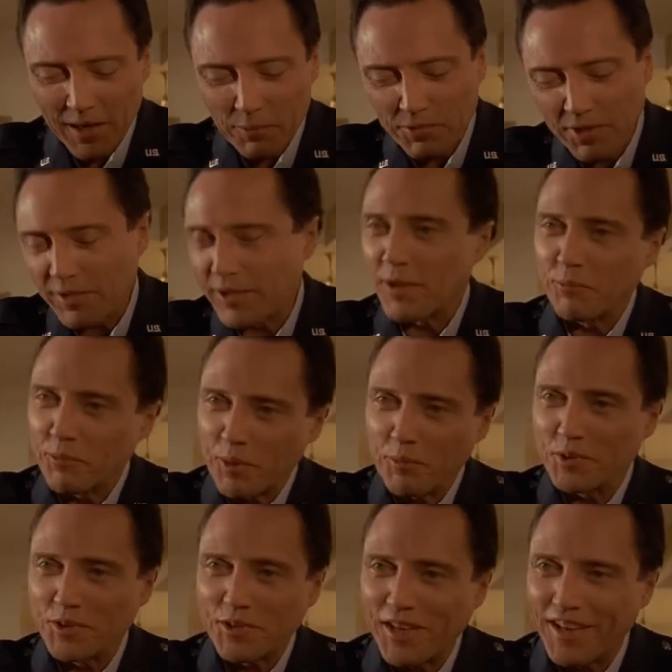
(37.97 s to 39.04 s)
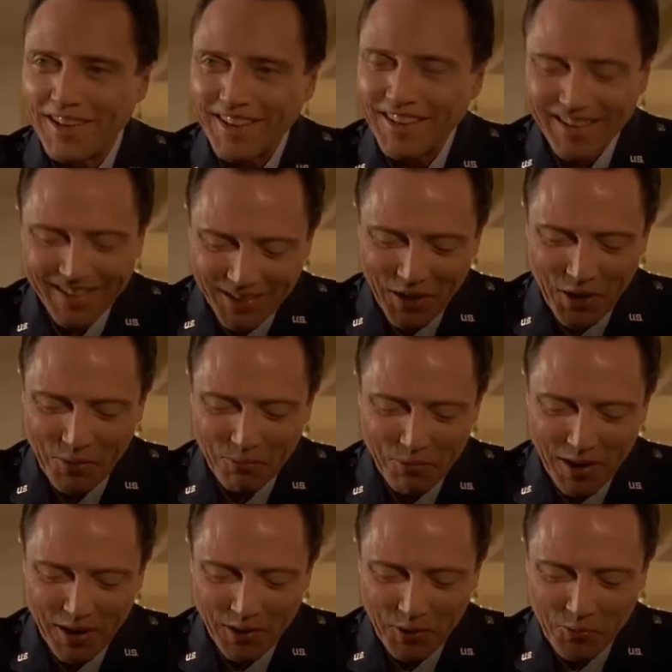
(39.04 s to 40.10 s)
Up till then, people just carried
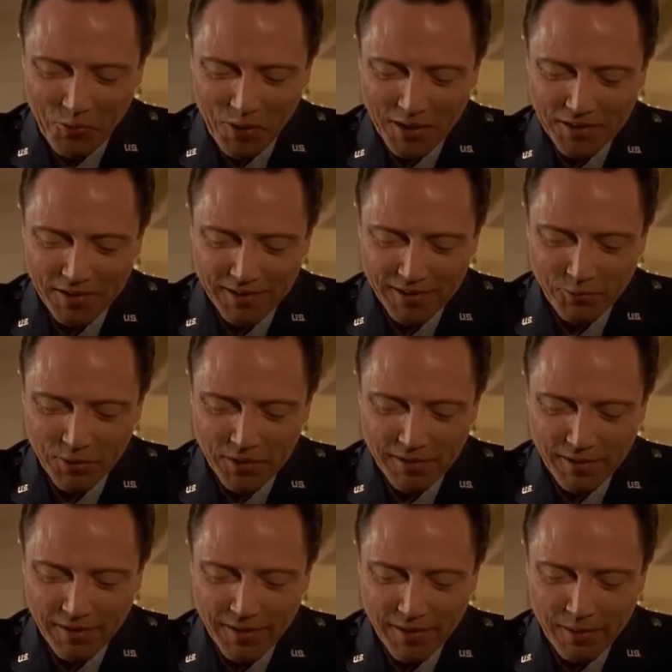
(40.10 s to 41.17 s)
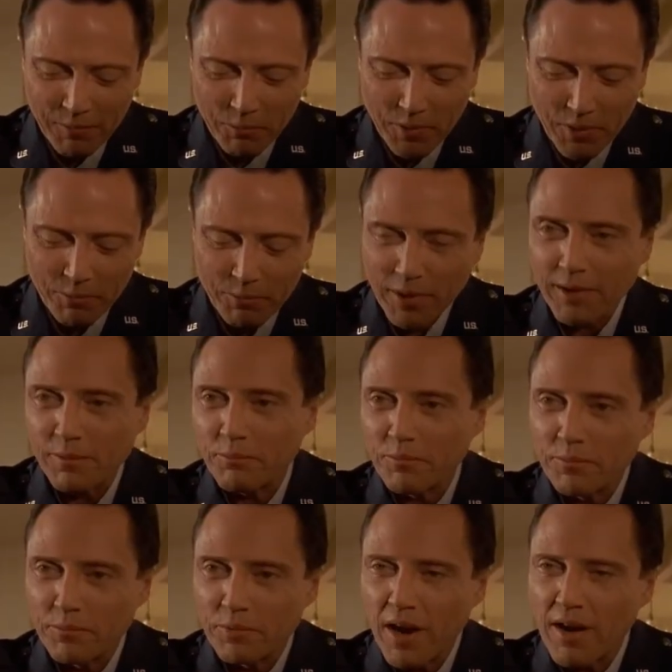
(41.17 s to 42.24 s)
pocket watches. It was bought by
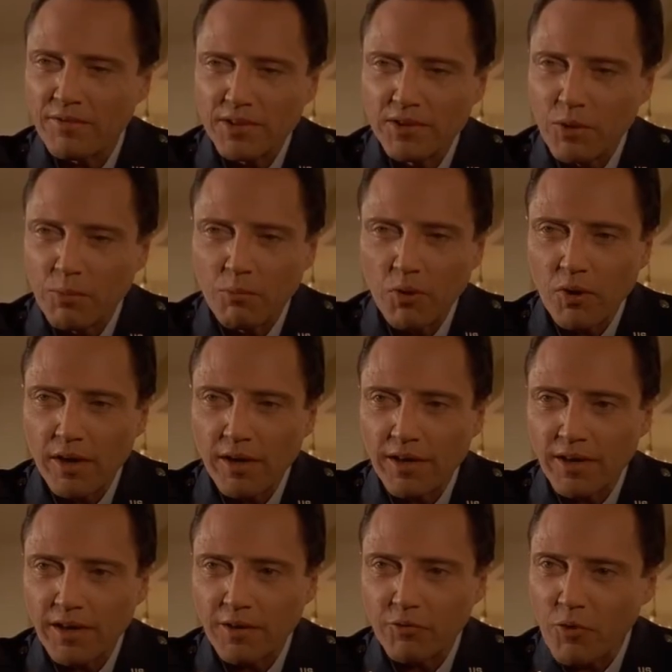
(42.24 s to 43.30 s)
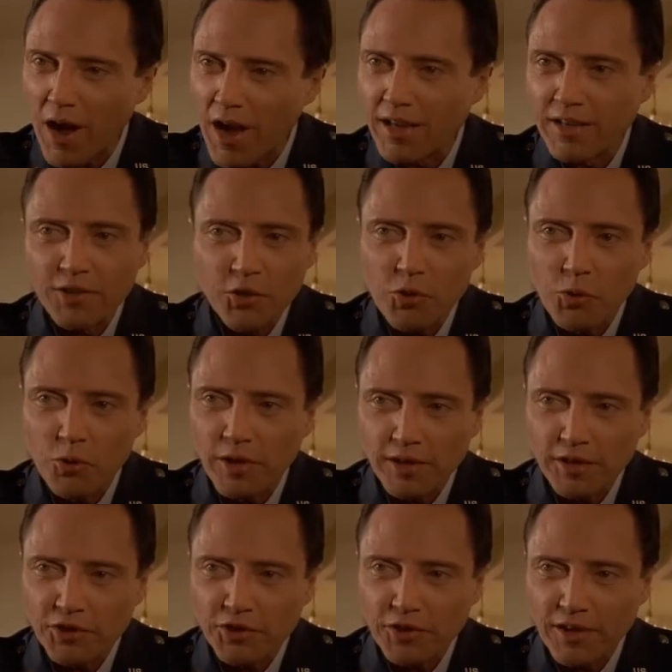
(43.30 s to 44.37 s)
private doughboy Orion
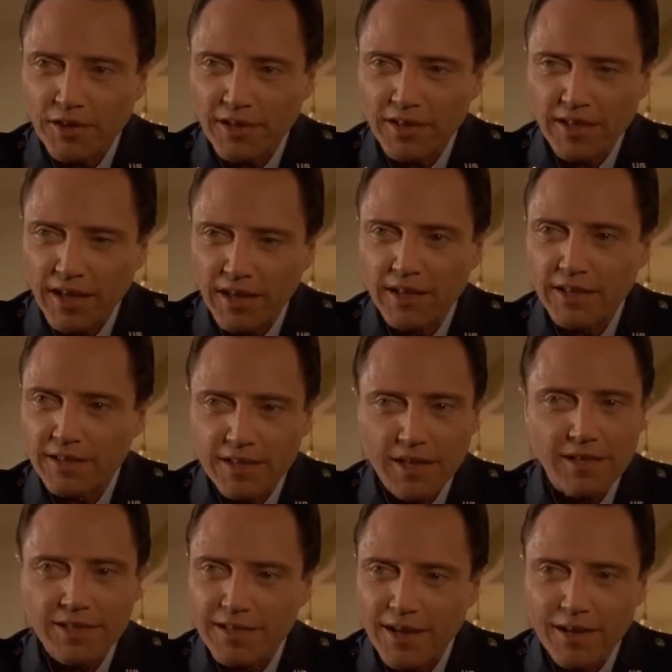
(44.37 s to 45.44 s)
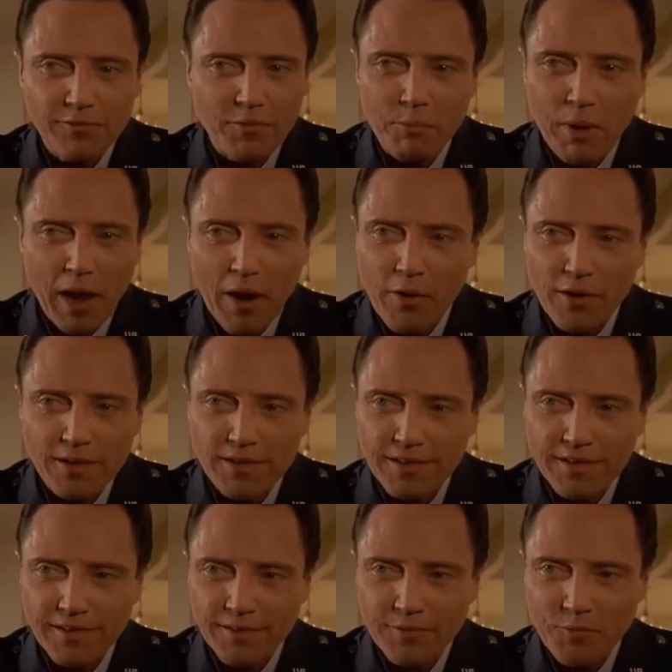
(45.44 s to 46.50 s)
Coolidge on the day he set sail for
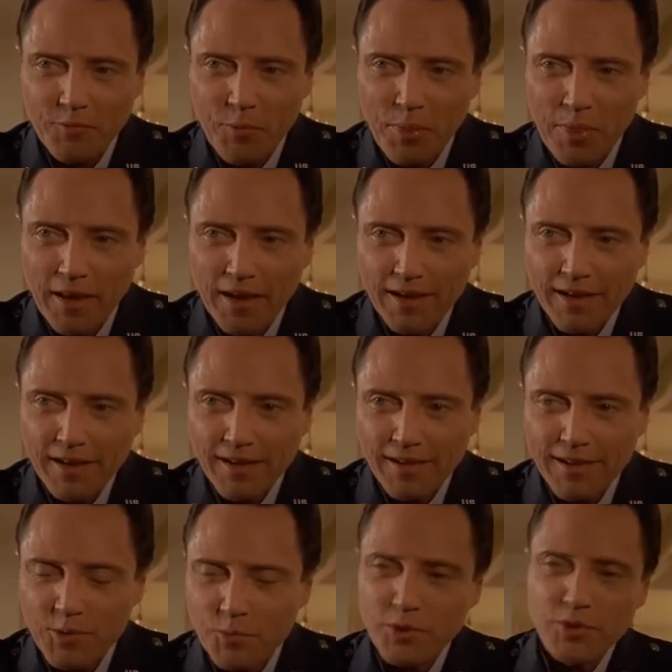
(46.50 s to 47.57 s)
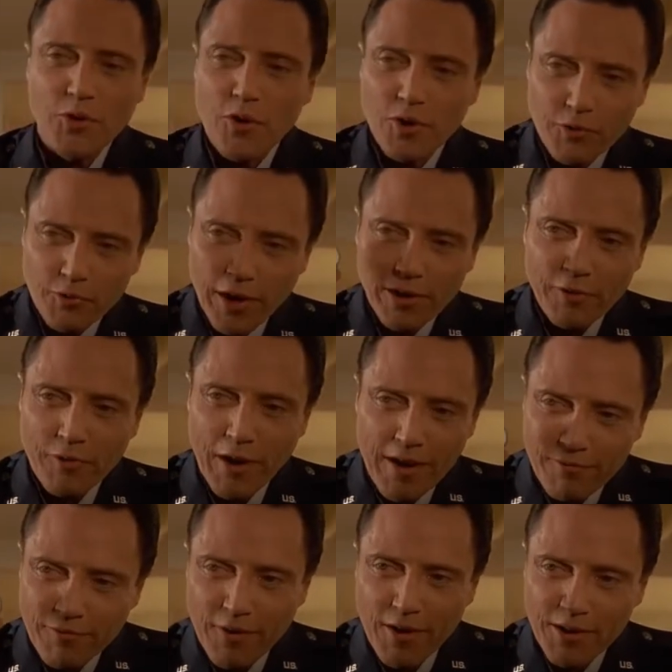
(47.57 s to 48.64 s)
Paris. This was your
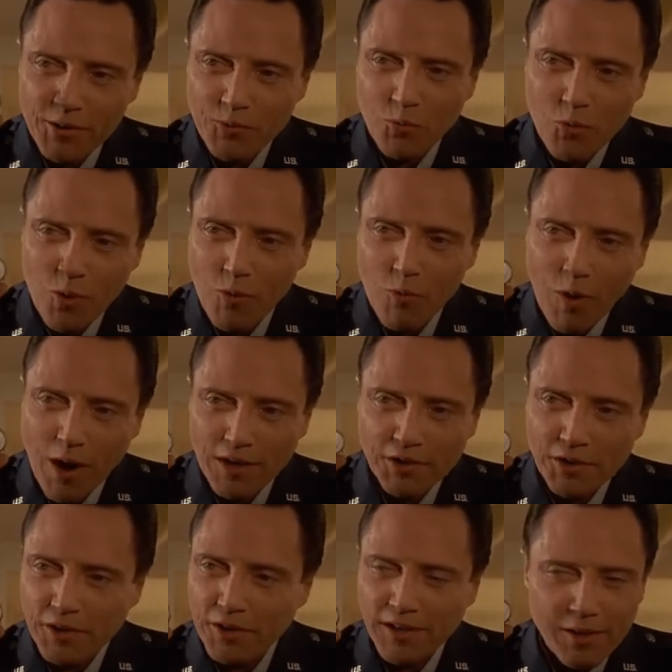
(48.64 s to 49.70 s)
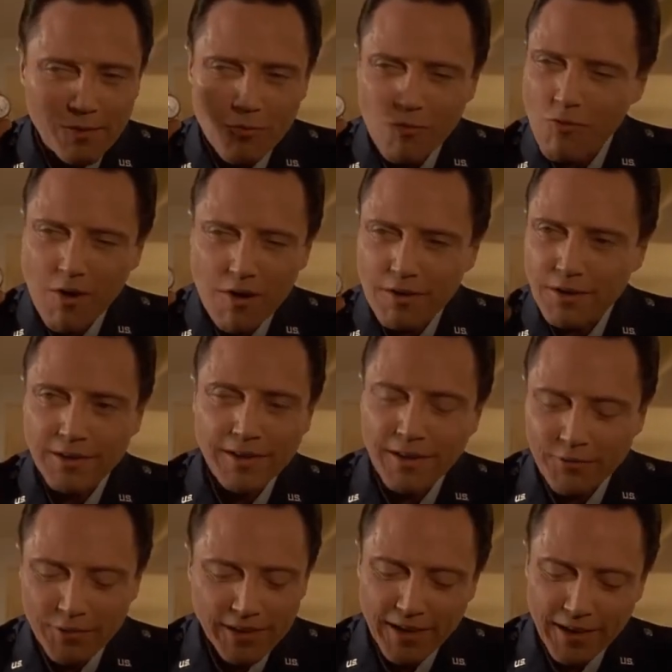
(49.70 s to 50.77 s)
great-grandfather's war watch, and he wore it
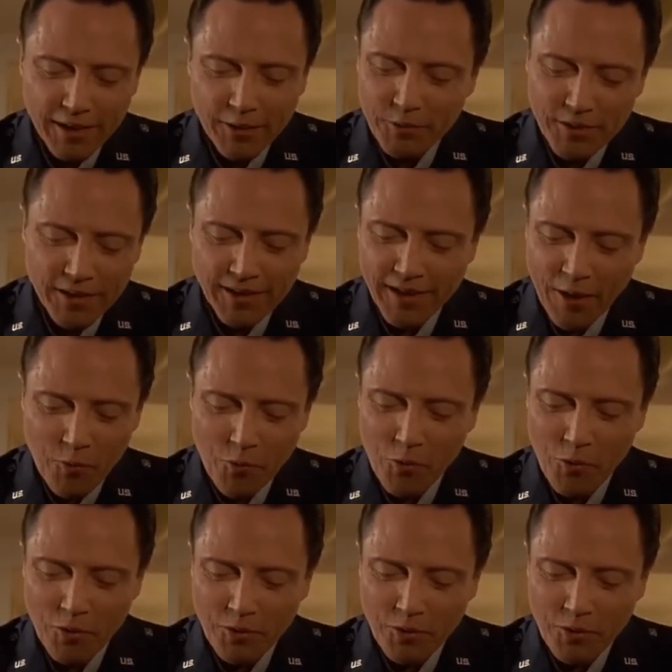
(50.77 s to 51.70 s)
every day he was in that war.